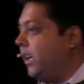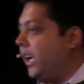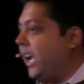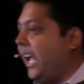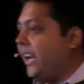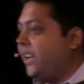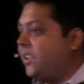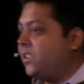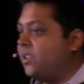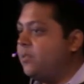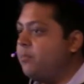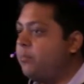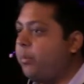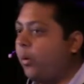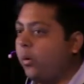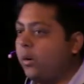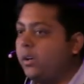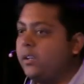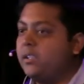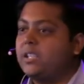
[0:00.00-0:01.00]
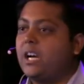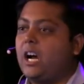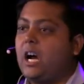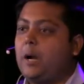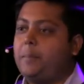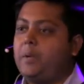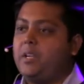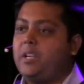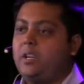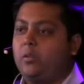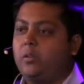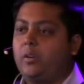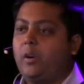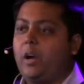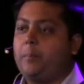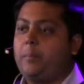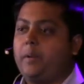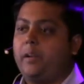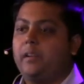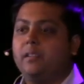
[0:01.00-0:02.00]
and it's an important topic you're
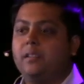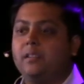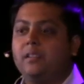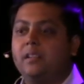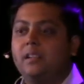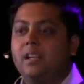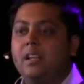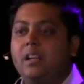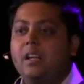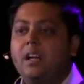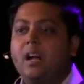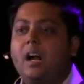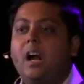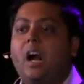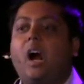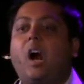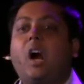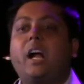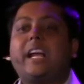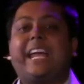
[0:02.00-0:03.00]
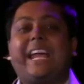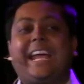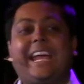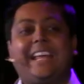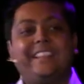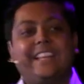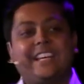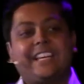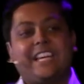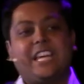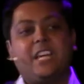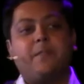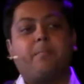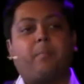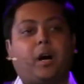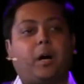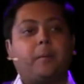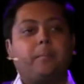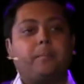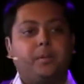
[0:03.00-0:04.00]
grabbing. Can they keep
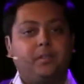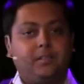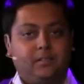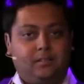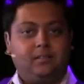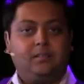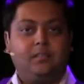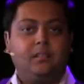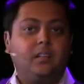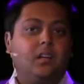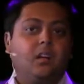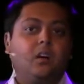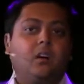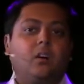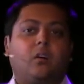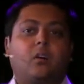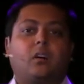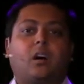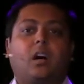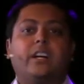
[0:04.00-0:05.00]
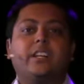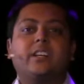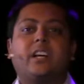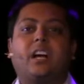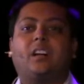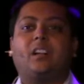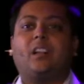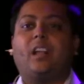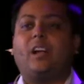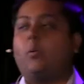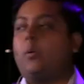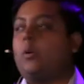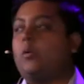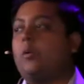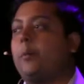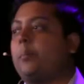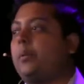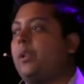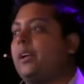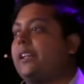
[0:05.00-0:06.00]
up, or are you kind of like, where do
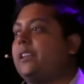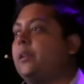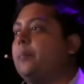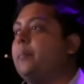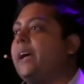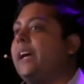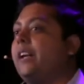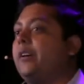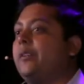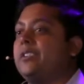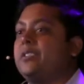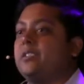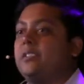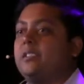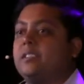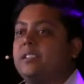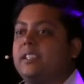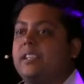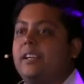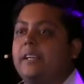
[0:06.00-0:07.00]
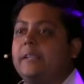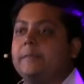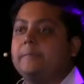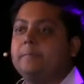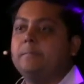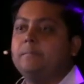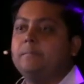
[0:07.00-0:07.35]
I plug in the batteries on this guy?